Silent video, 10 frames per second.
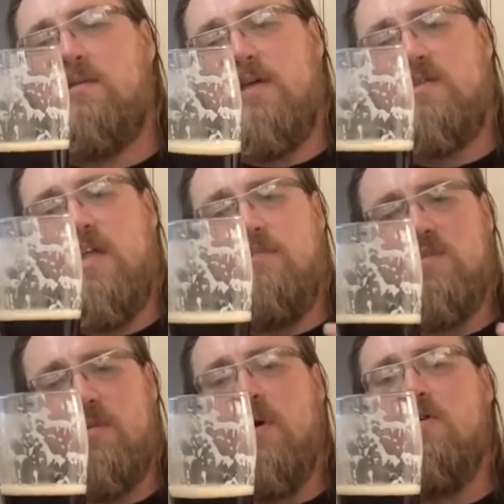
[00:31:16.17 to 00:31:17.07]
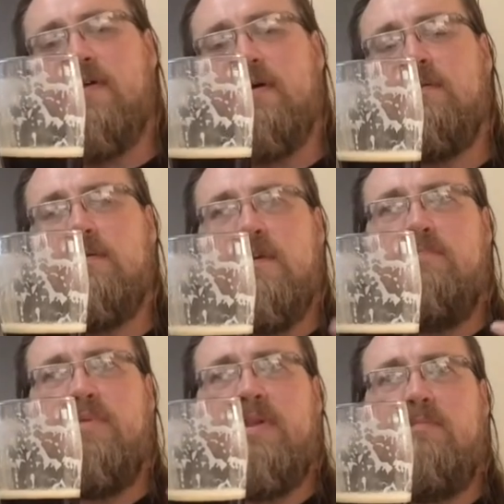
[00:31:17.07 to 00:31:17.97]
They sent him some over. He
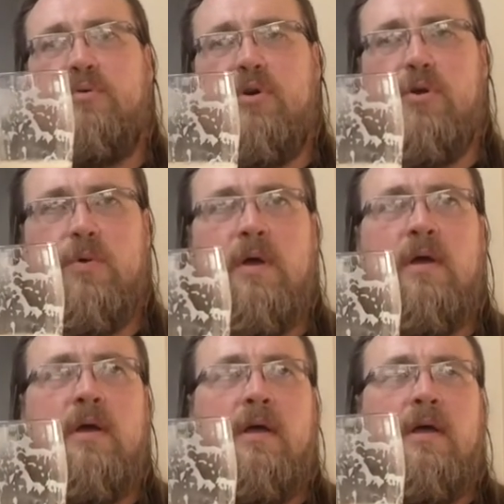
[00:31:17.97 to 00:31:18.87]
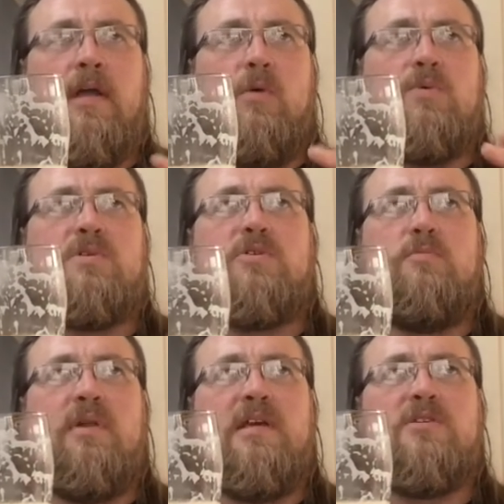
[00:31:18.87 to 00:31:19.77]
did a brew. He wasn't too
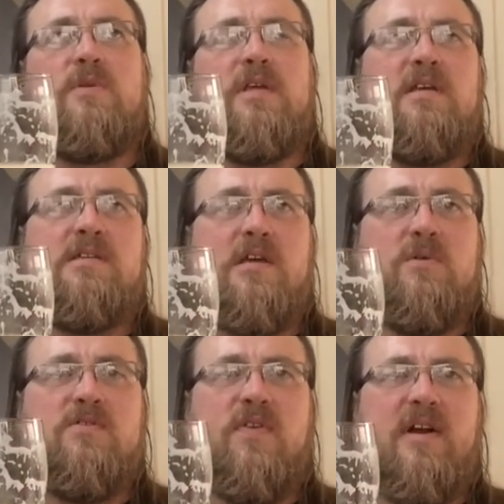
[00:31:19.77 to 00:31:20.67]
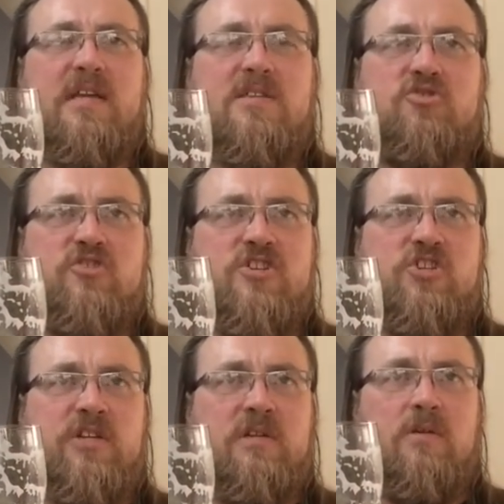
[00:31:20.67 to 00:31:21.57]
pleased with it. He said it was very
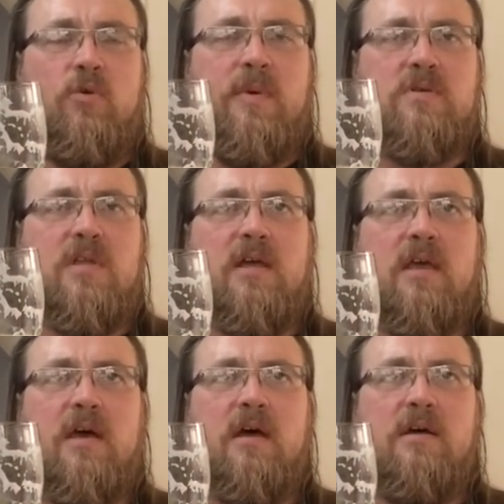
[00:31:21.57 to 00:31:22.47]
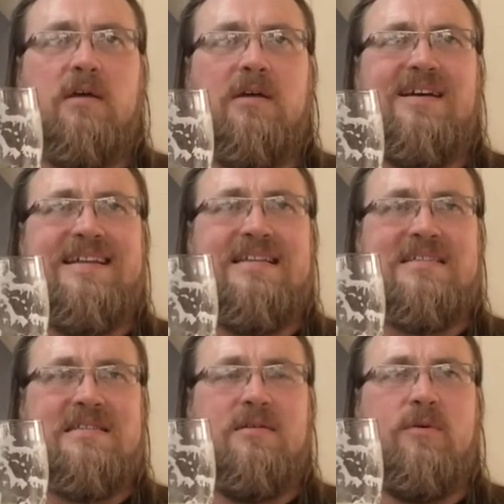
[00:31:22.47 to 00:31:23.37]
astringent, almost like not an
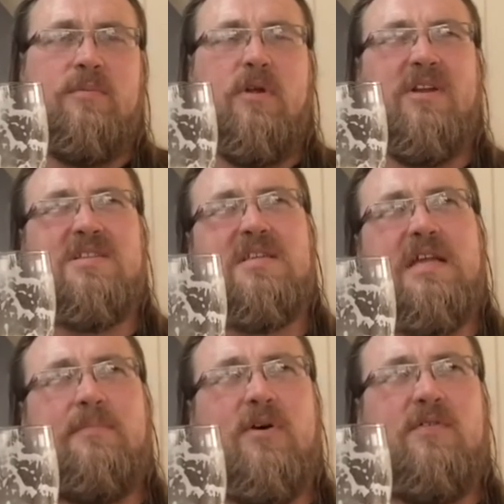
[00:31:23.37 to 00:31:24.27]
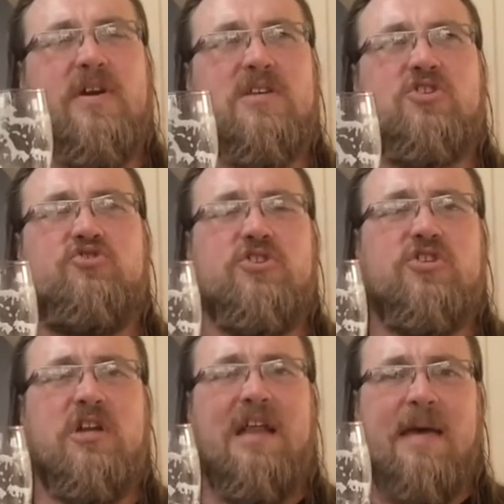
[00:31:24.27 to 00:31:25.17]
acidic, but a very
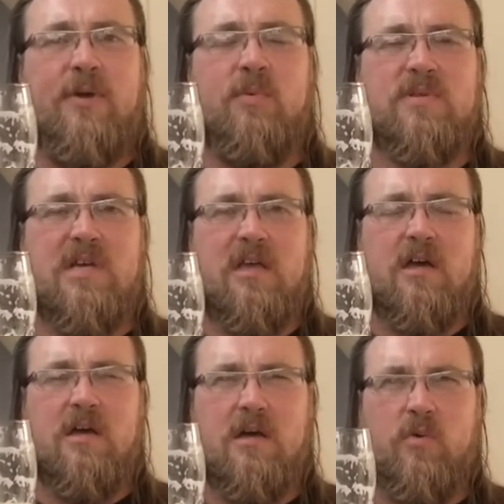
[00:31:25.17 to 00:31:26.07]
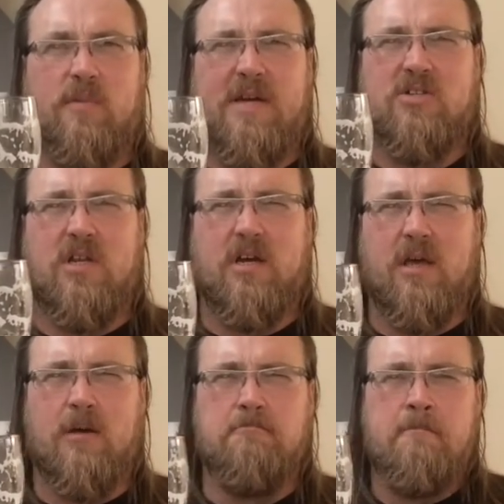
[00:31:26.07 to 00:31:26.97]
astringent lemon, almost like I would imagine like
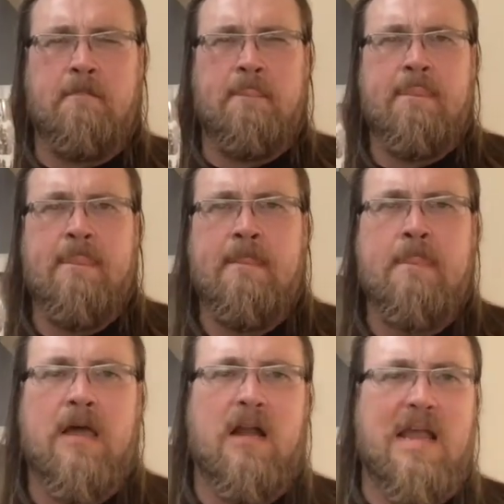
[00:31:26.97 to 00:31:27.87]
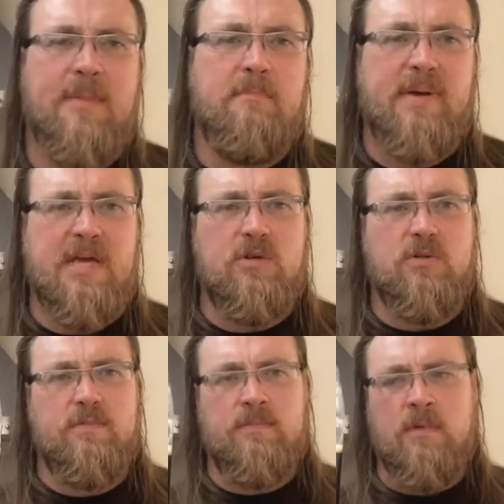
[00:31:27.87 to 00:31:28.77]
a lemon peel.